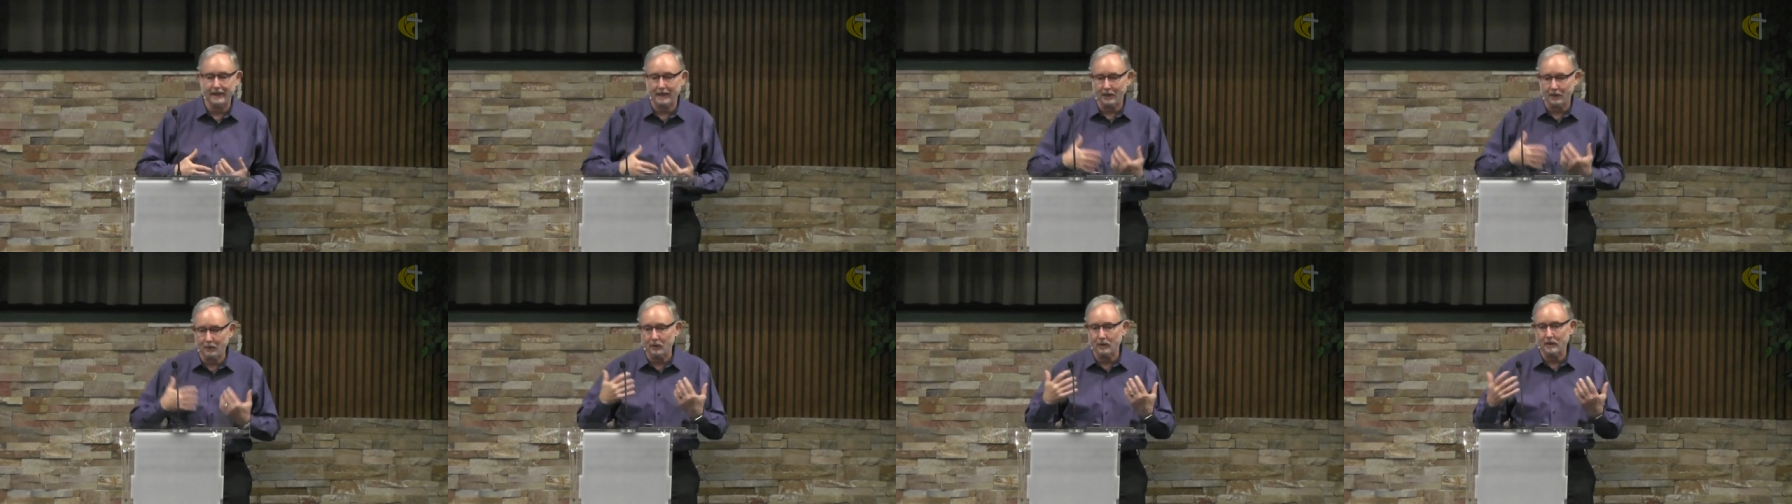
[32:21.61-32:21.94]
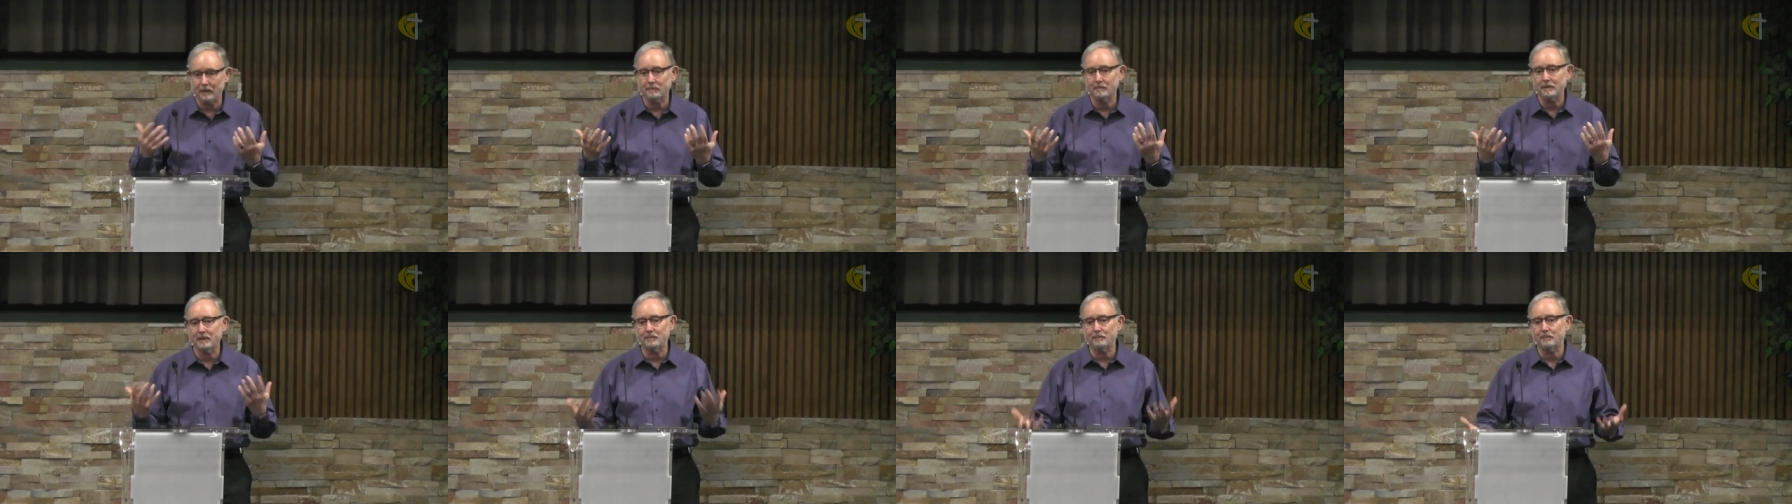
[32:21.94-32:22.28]
I want
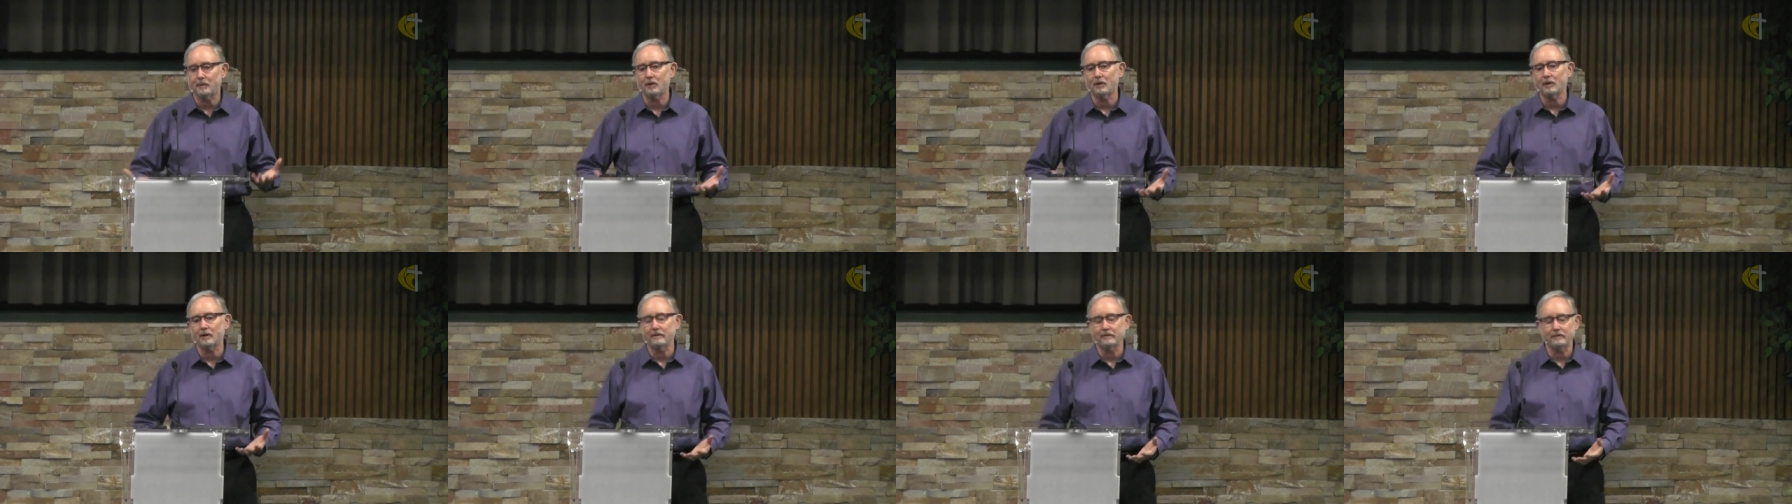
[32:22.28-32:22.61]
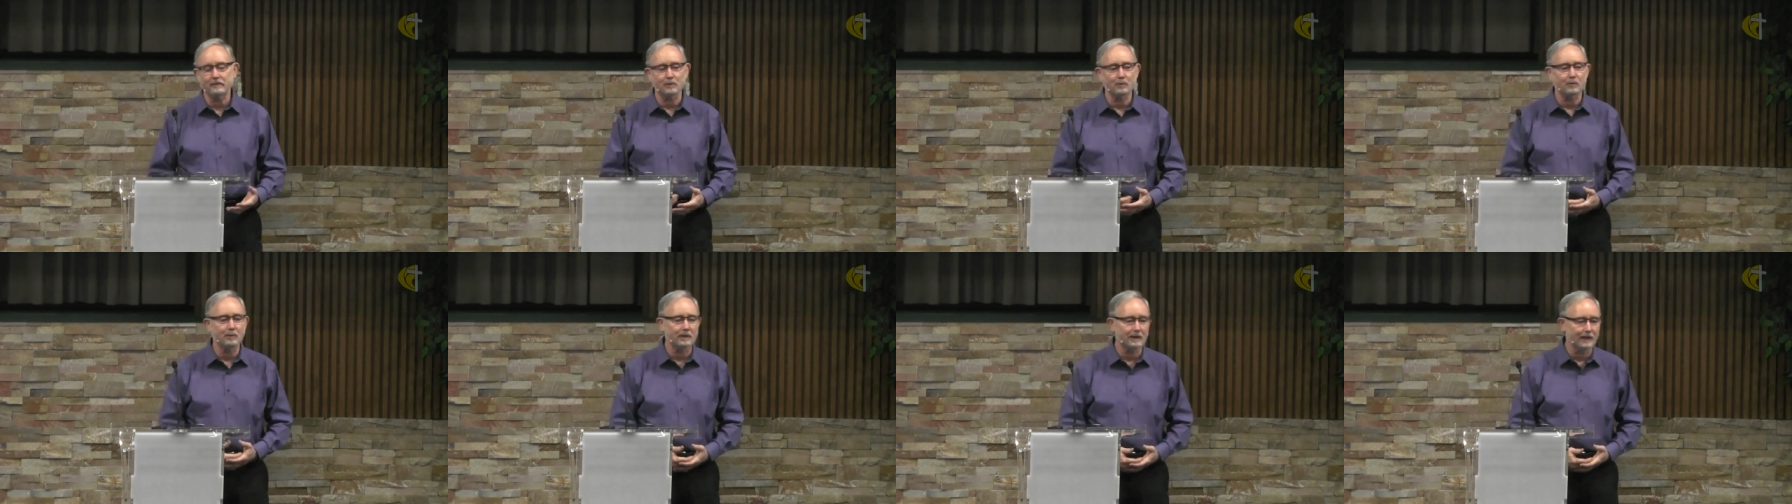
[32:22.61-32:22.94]
to be part of
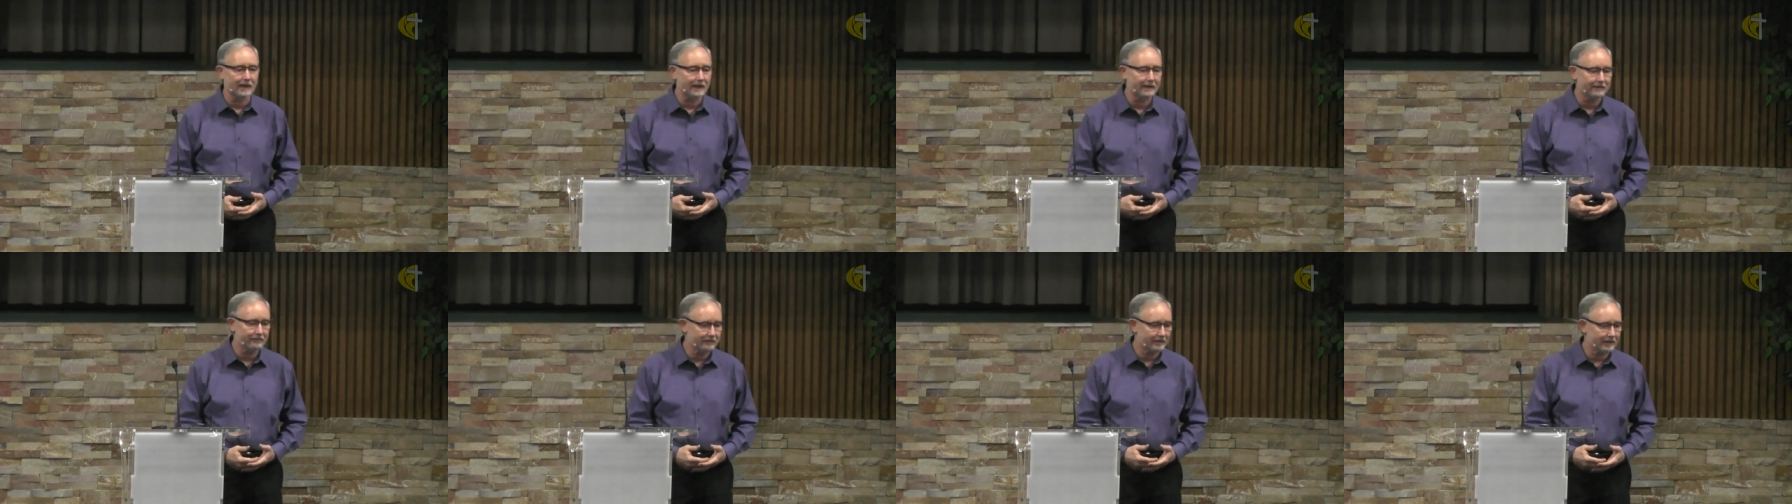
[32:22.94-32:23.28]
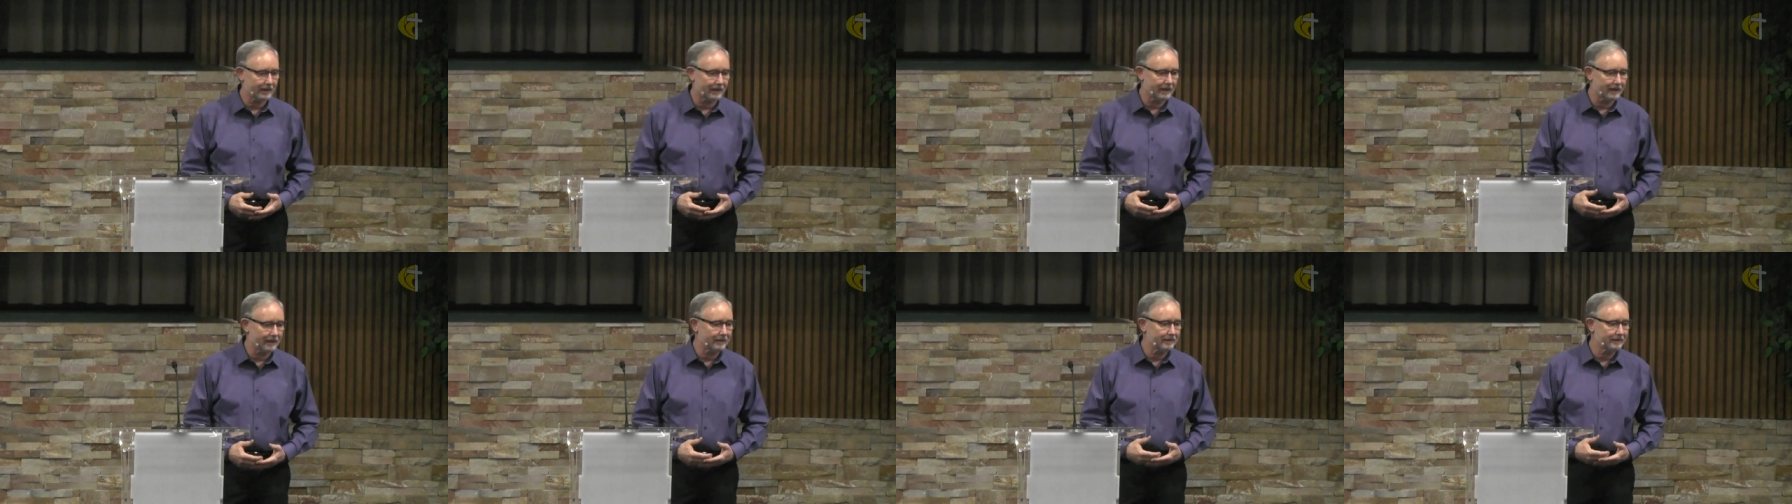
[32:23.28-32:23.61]
your life,
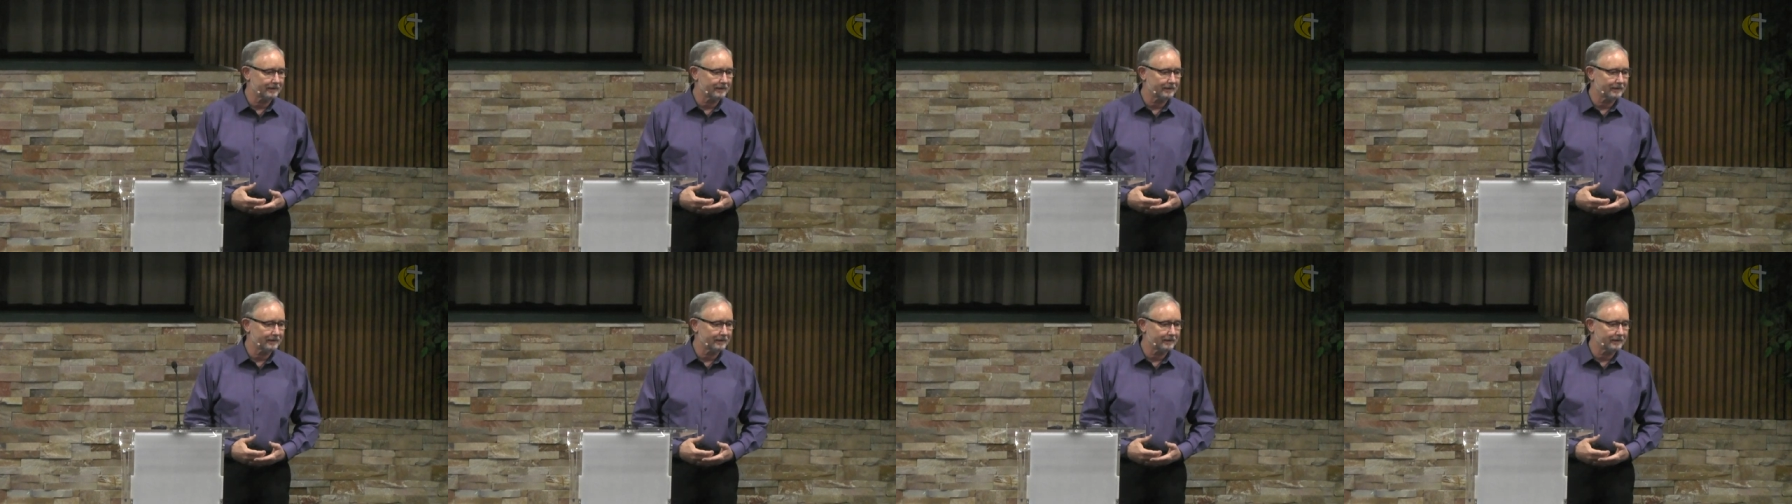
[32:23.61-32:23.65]
God.